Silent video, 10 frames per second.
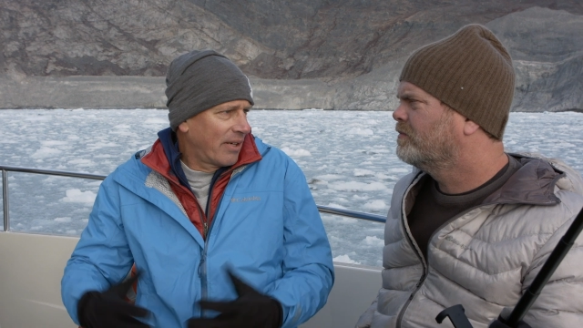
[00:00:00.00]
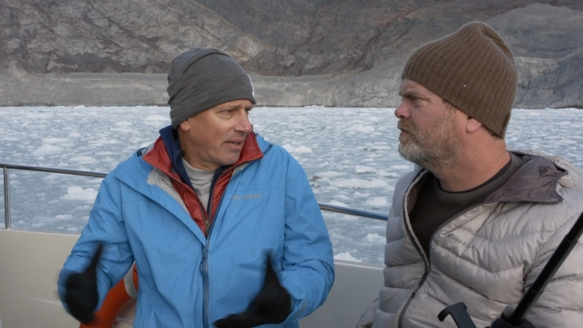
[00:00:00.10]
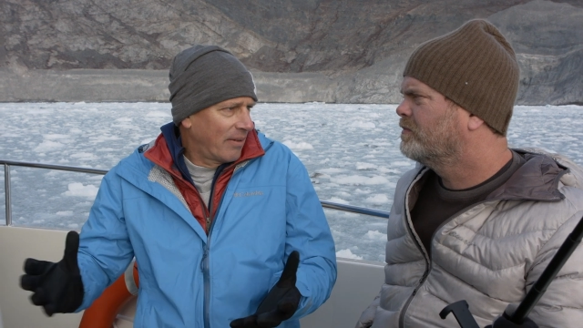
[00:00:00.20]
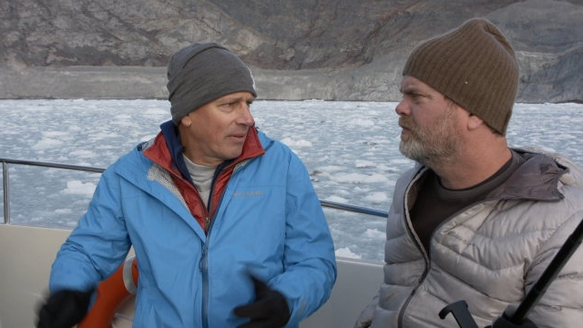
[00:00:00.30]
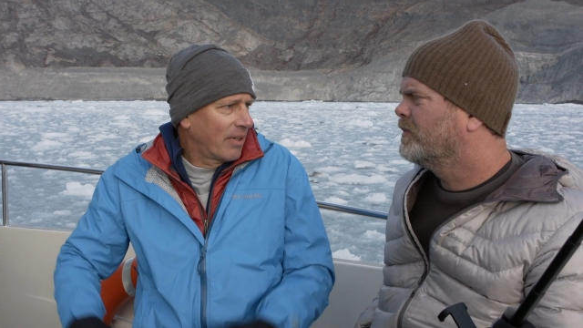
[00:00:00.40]

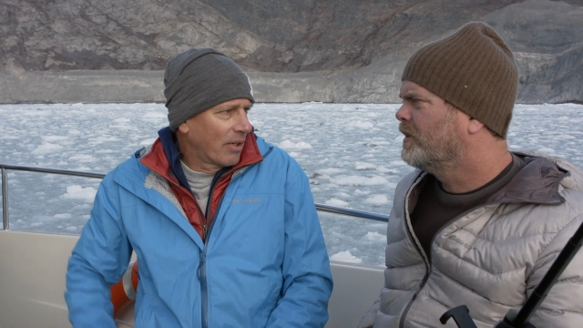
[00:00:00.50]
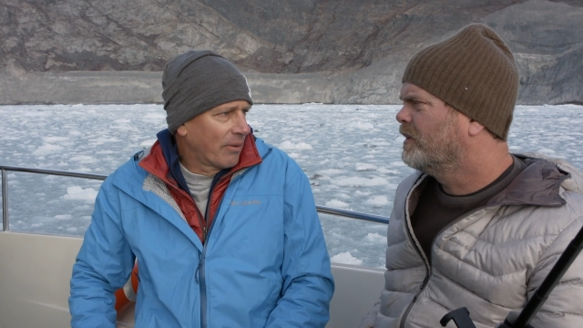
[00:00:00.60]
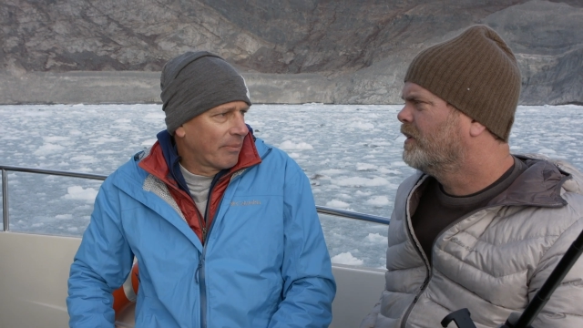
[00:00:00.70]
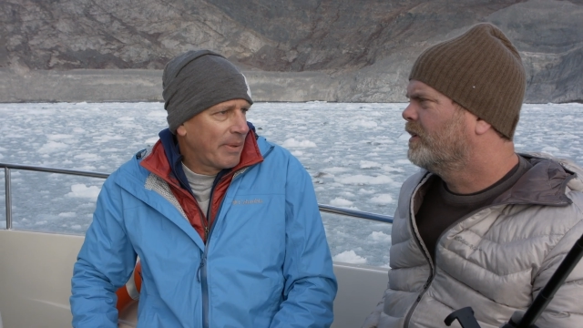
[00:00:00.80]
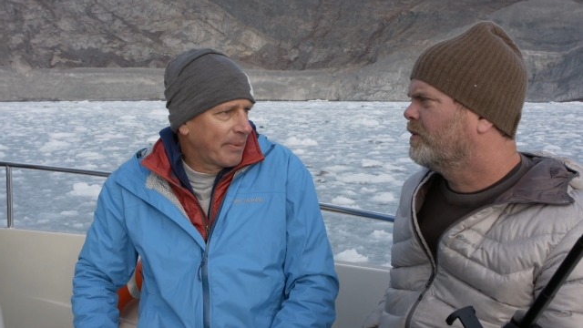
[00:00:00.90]
Speaker 1: and you
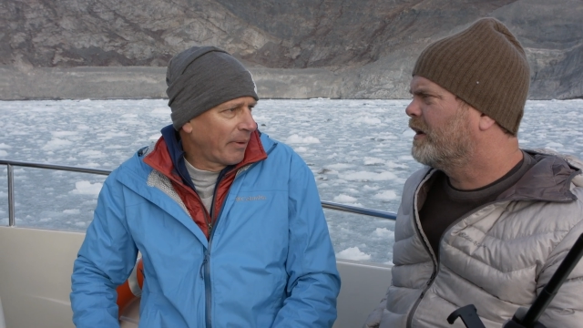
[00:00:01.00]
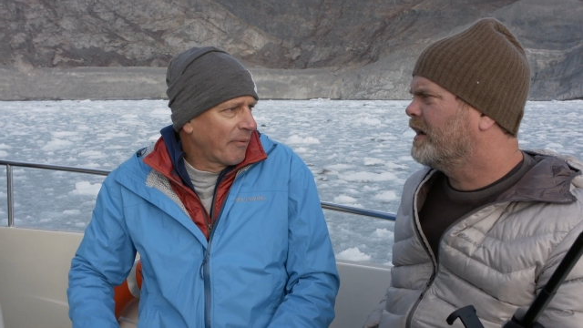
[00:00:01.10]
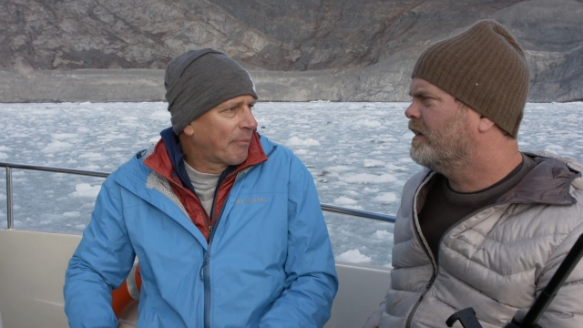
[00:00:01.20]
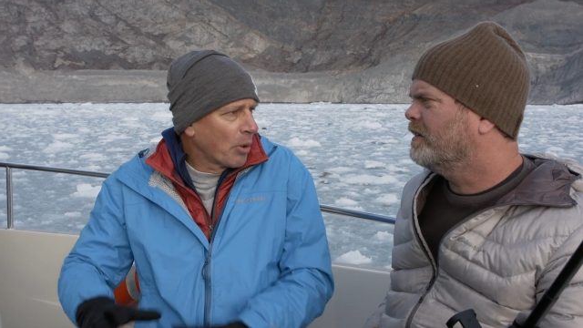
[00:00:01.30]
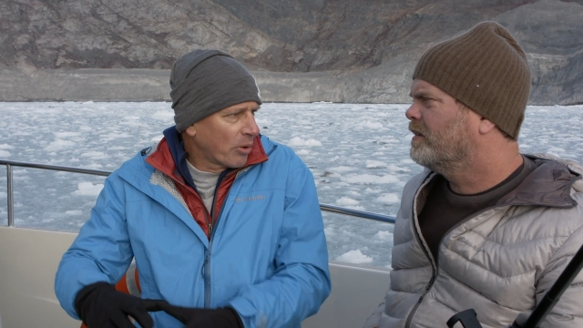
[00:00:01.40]
know, people right.
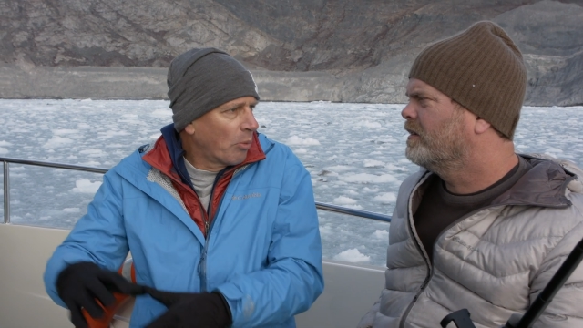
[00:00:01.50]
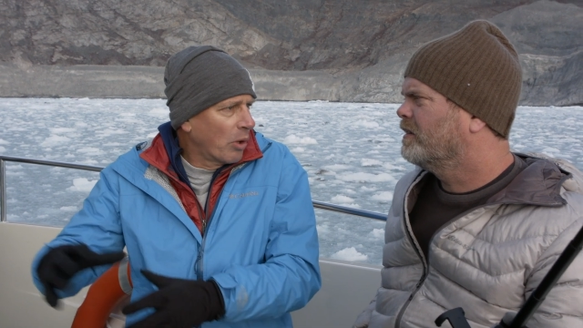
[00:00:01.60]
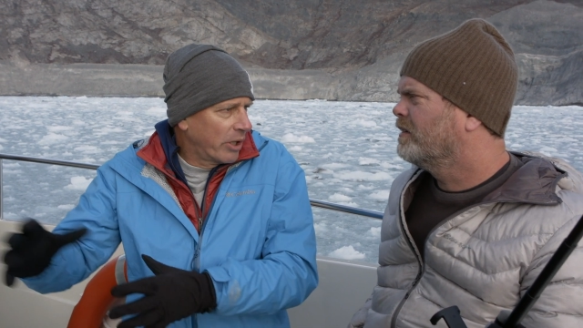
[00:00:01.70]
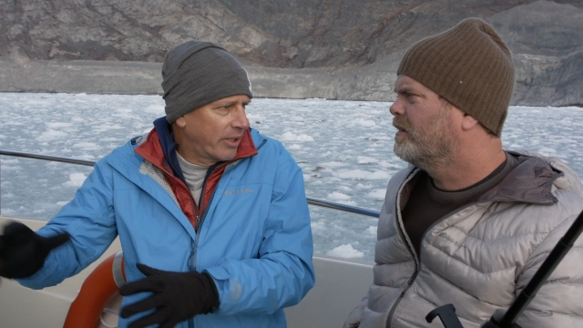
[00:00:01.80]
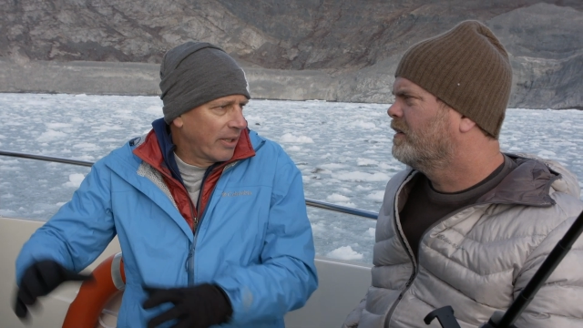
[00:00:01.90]
have burned
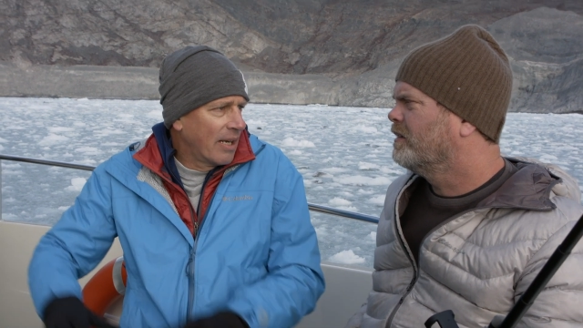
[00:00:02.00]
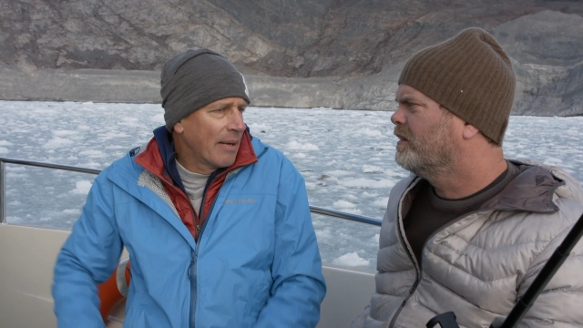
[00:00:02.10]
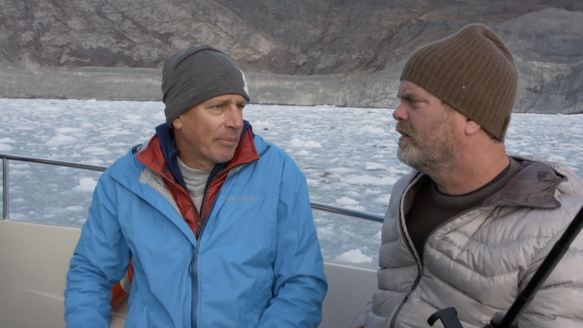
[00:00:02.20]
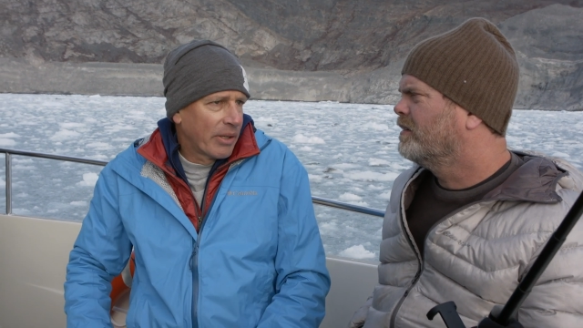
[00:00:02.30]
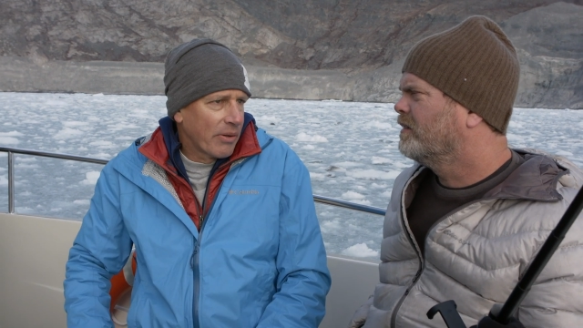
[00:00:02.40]
wood, and
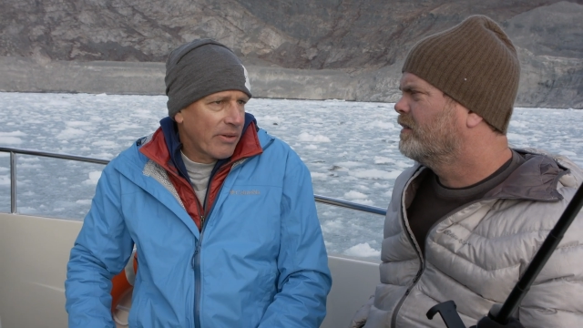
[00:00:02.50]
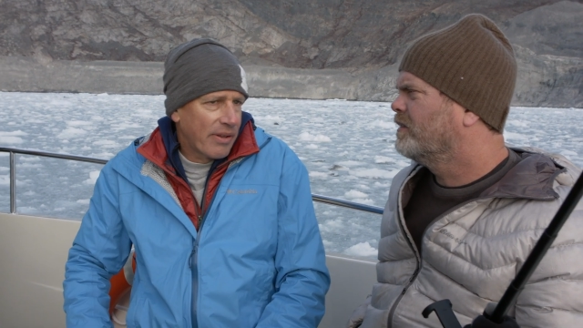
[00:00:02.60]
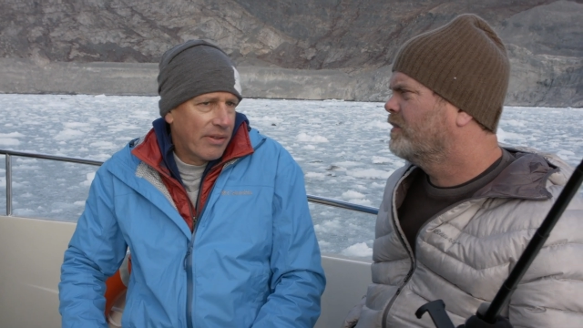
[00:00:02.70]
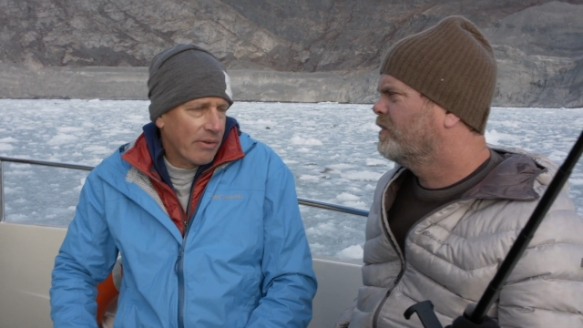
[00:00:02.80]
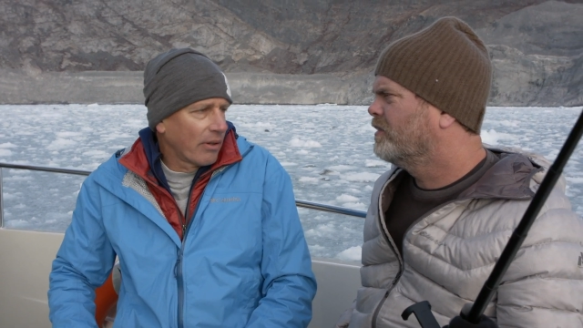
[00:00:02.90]
but
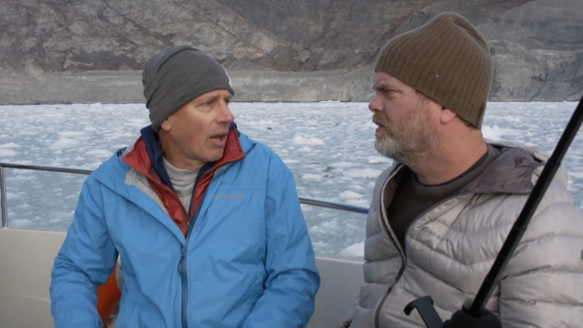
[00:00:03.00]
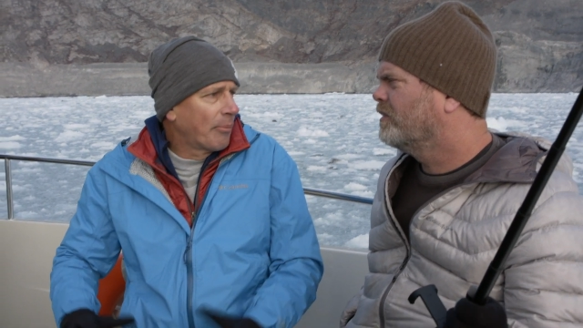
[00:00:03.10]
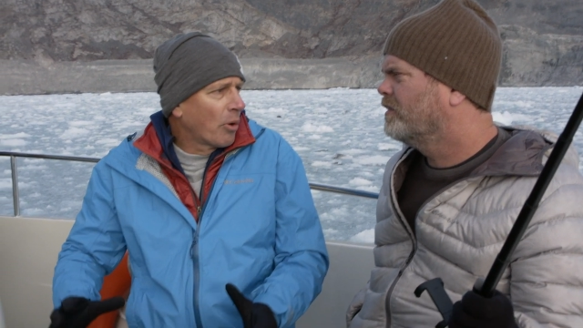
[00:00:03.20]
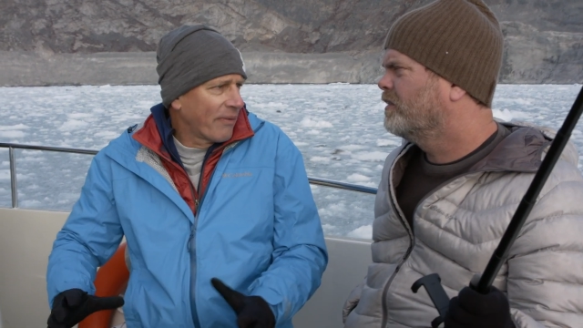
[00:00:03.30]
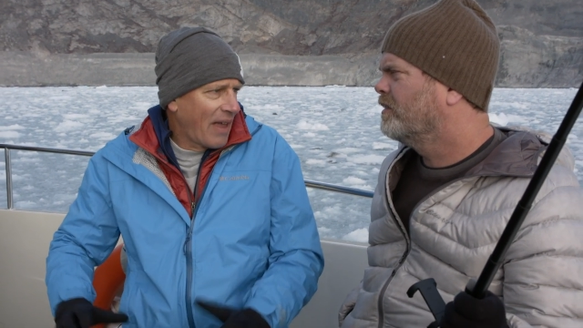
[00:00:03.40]
there's there's a lot
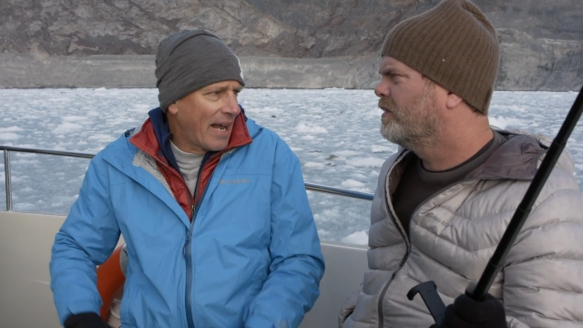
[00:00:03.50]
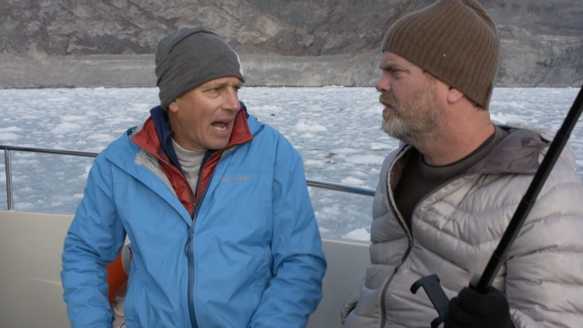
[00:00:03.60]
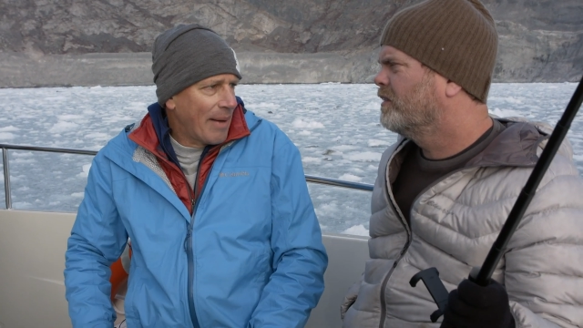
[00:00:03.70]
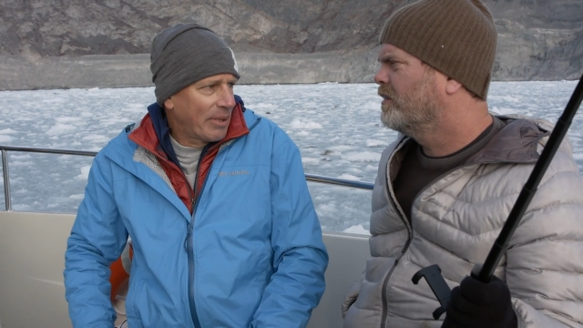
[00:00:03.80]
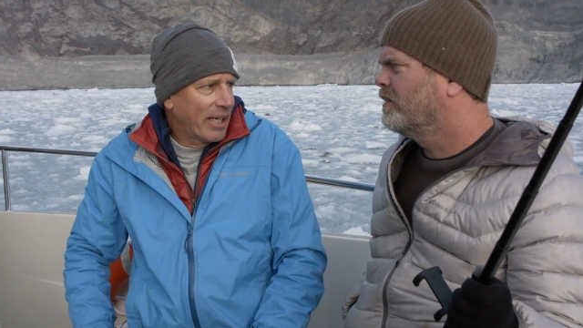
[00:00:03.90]
more of that
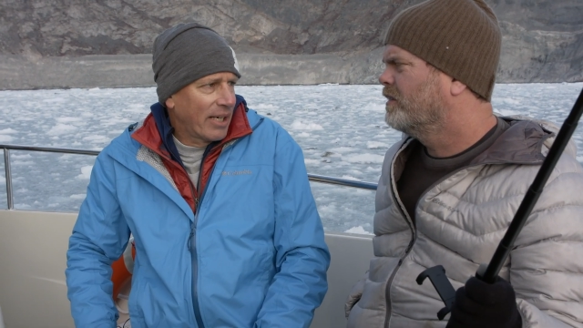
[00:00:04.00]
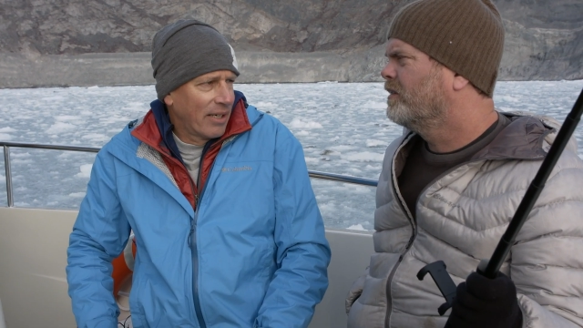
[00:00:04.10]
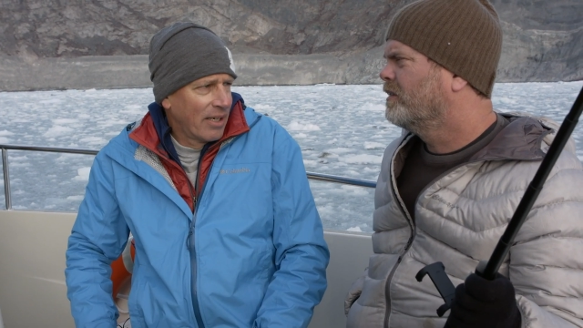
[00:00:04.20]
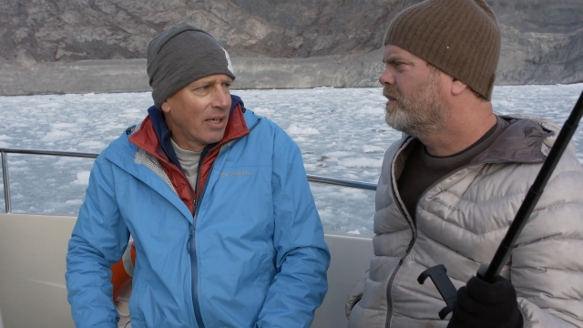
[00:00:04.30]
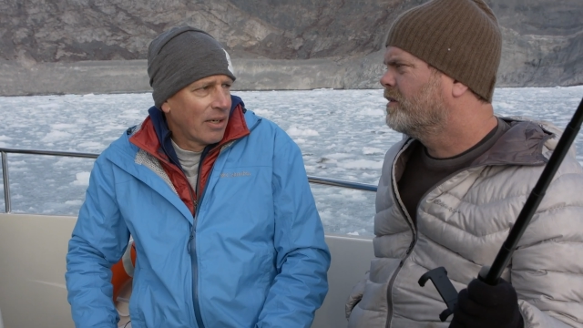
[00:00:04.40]
happening
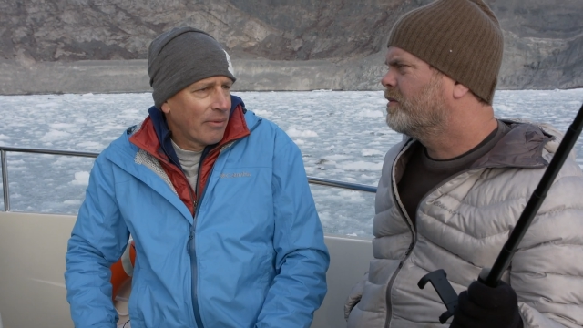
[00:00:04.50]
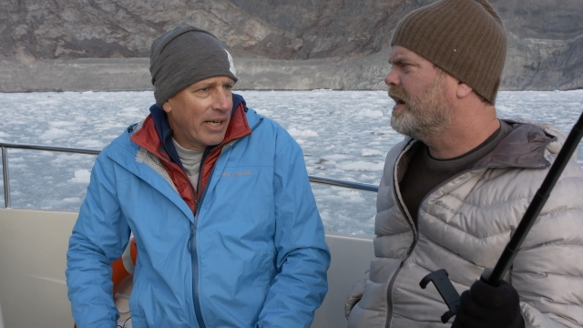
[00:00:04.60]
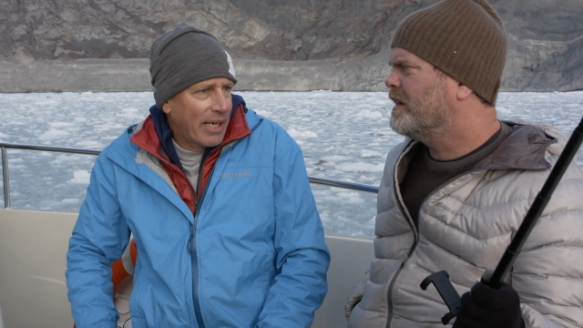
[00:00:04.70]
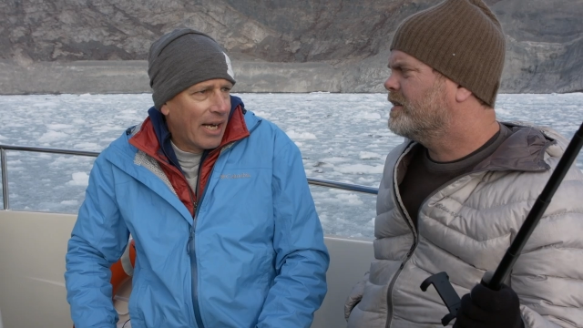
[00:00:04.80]
right. right.